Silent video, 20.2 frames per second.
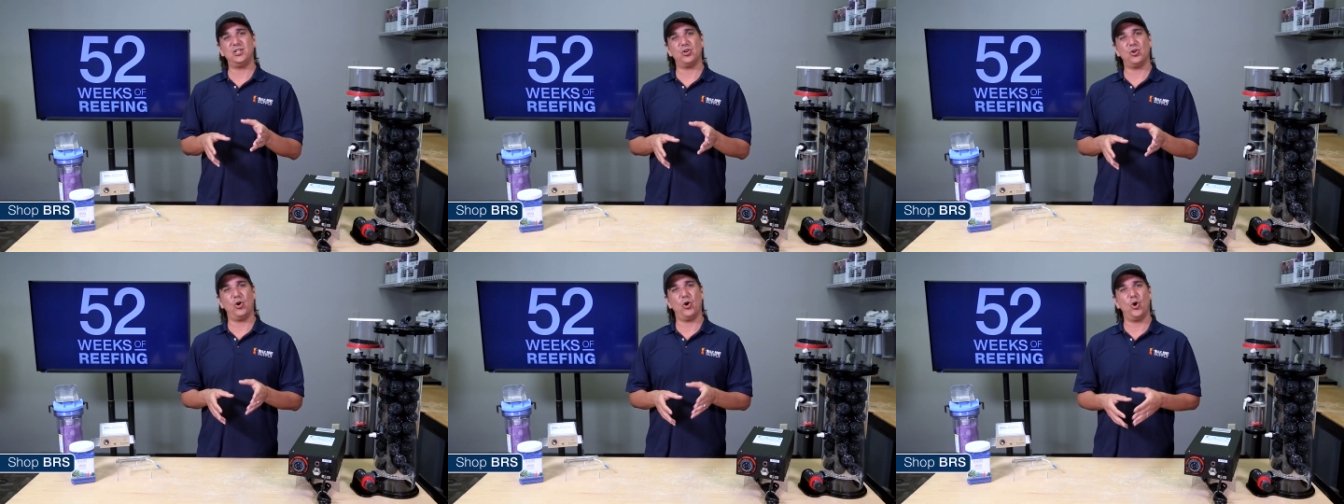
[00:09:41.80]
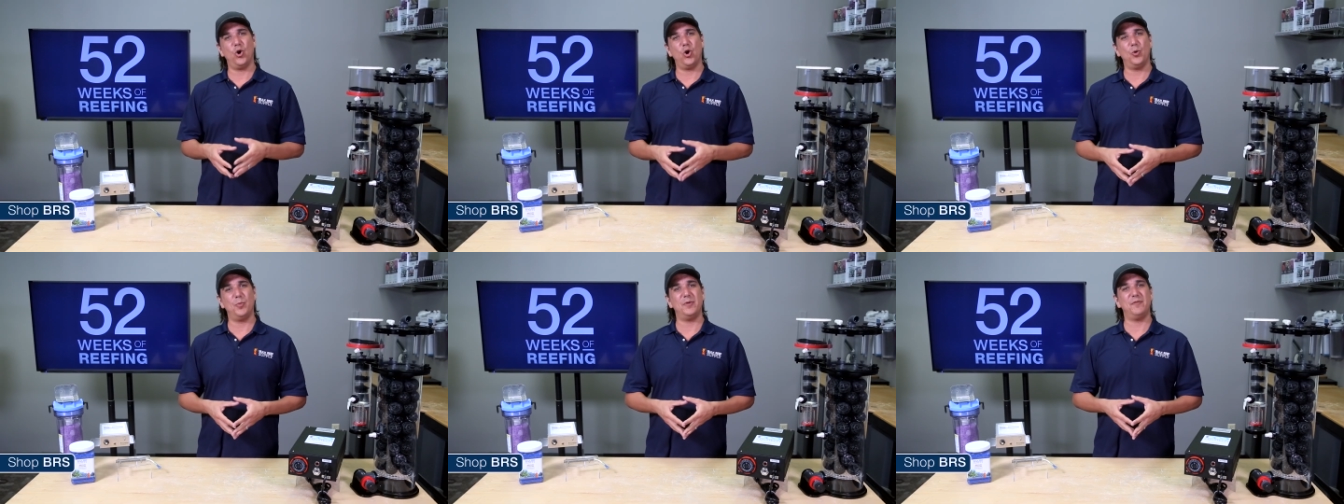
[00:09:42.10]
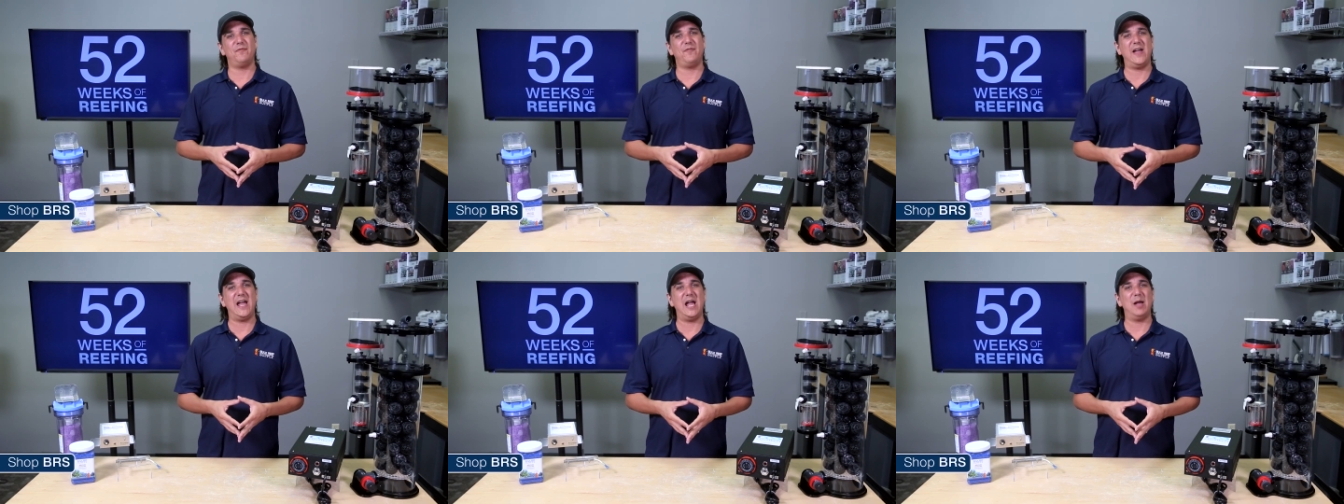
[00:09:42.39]
your home
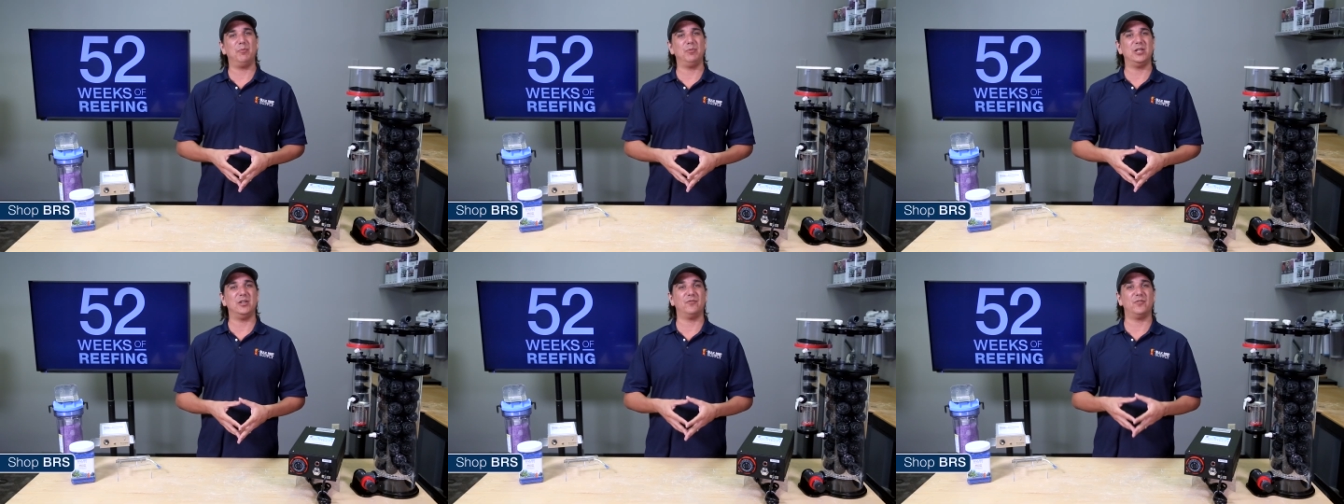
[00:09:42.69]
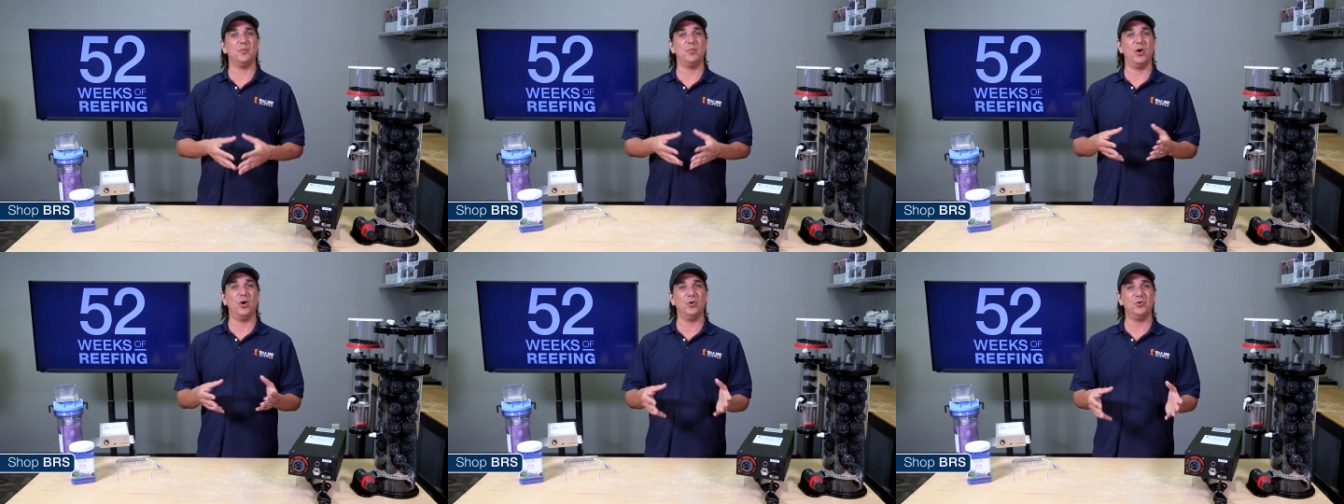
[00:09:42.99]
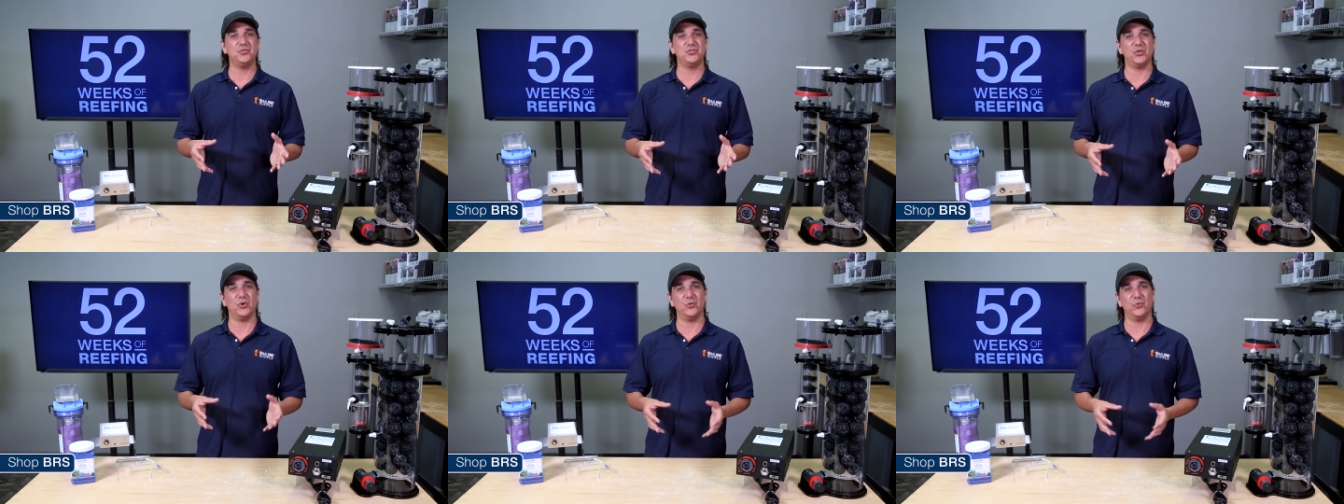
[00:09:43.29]
and family from
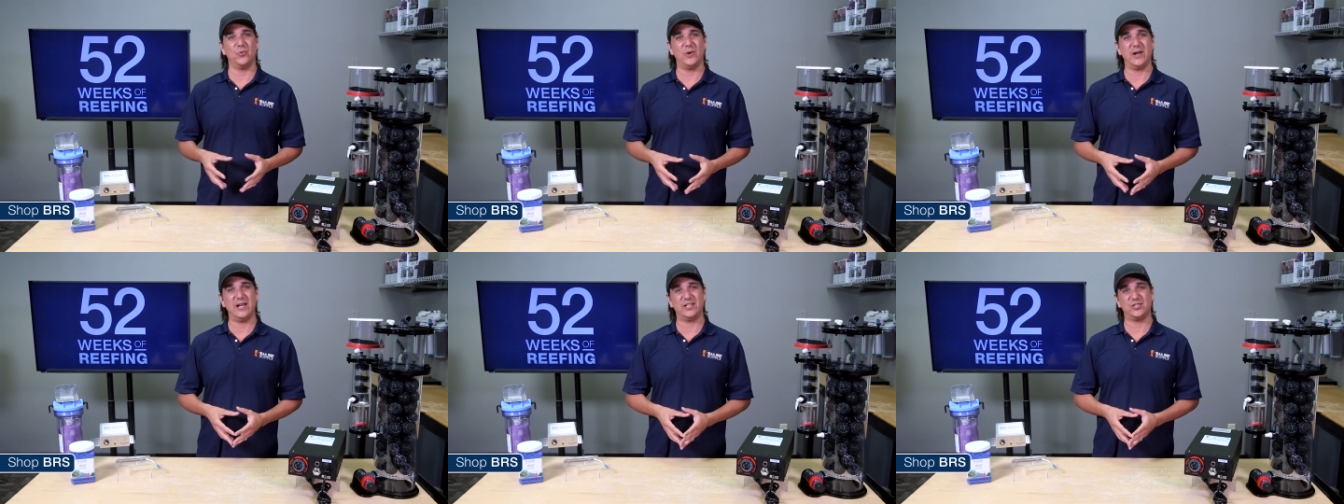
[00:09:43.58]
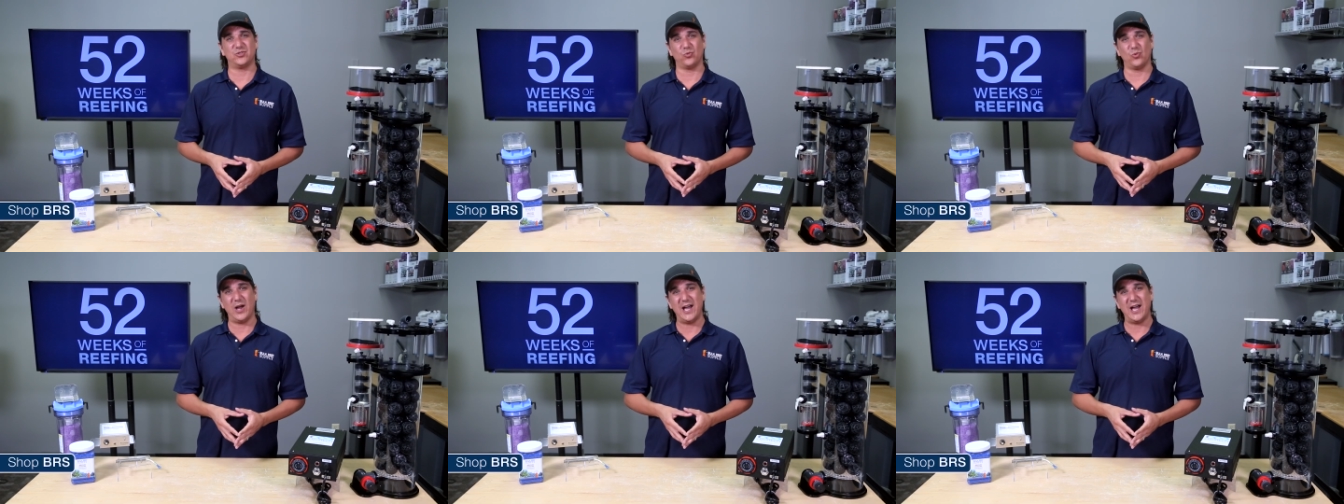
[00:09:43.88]
ozone ranks